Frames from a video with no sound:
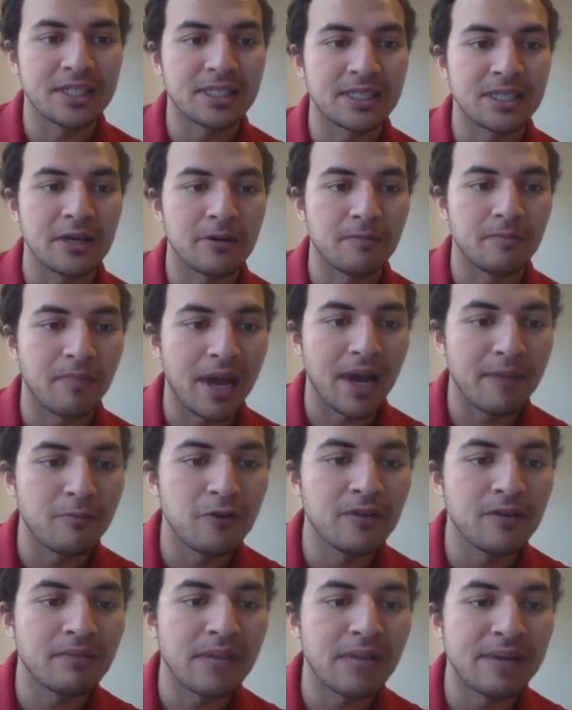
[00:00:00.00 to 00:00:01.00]
So by
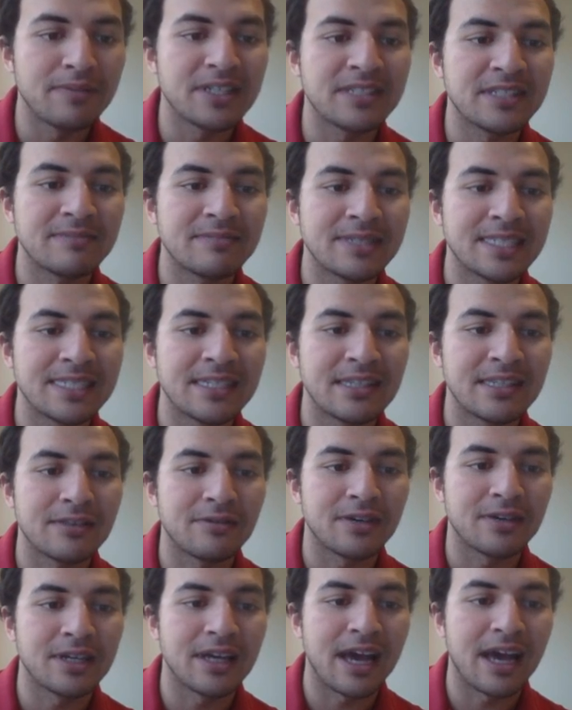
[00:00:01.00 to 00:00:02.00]
moving my bishop to
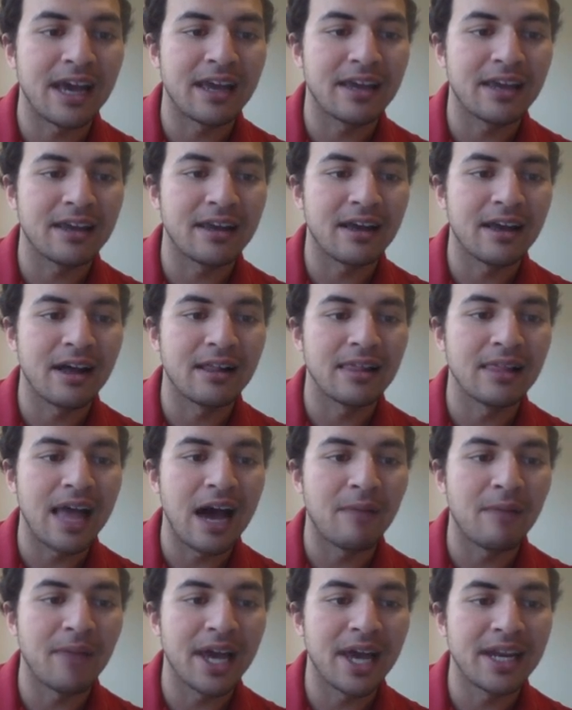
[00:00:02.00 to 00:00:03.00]
c3, I
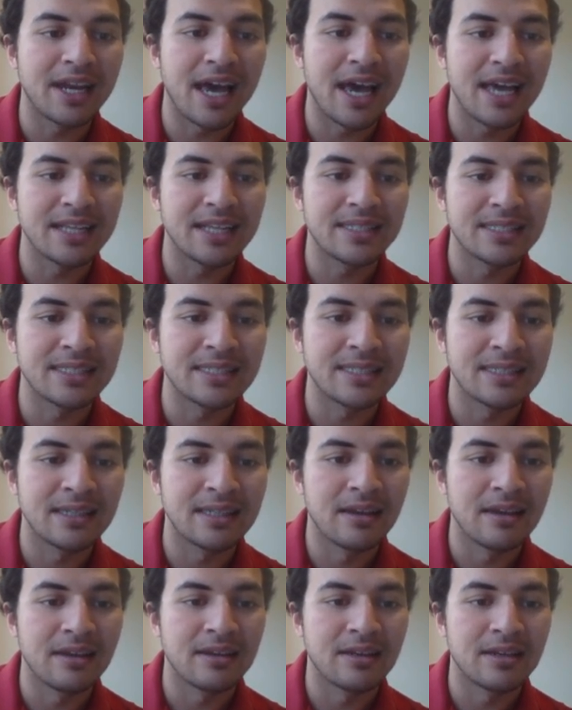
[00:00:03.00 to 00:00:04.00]
allow my knights
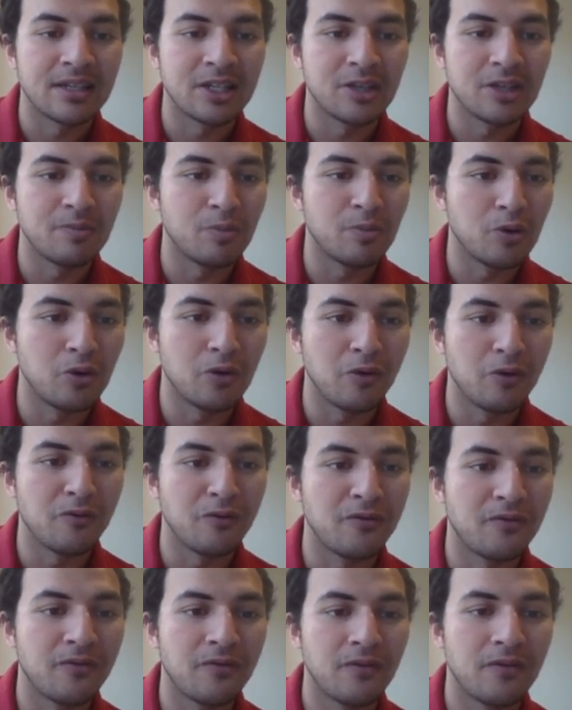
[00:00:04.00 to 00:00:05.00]
to move,
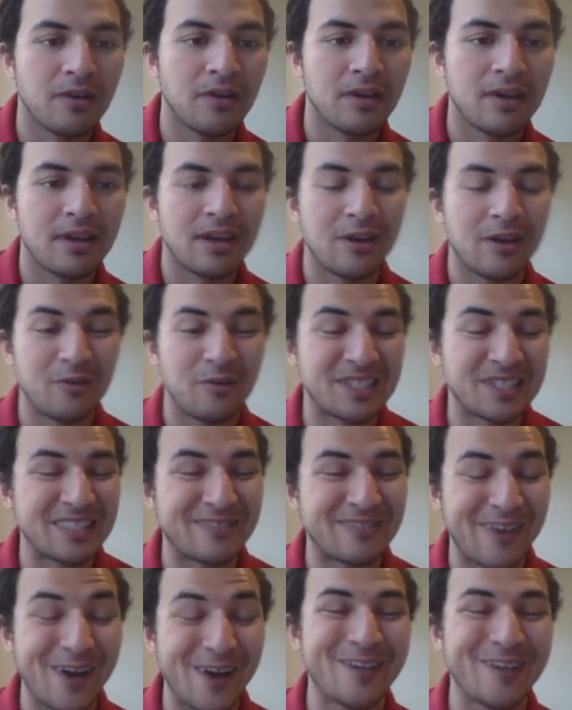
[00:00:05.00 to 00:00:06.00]
which is
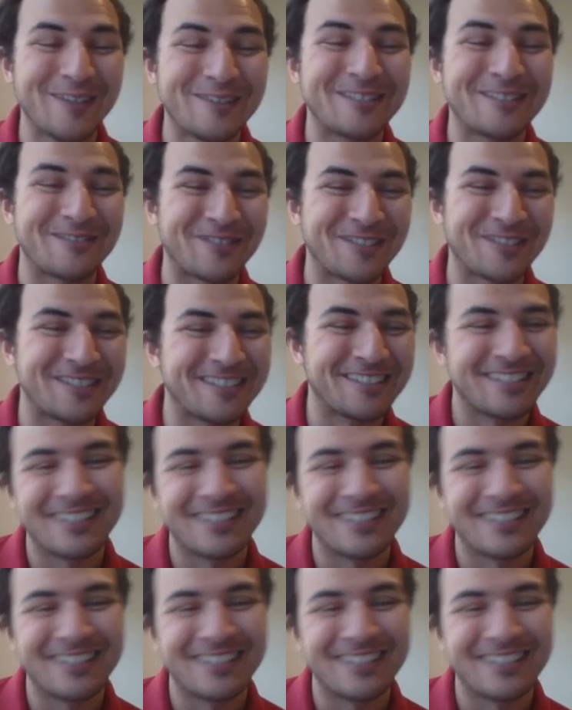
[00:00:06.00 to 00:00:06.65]
very useful.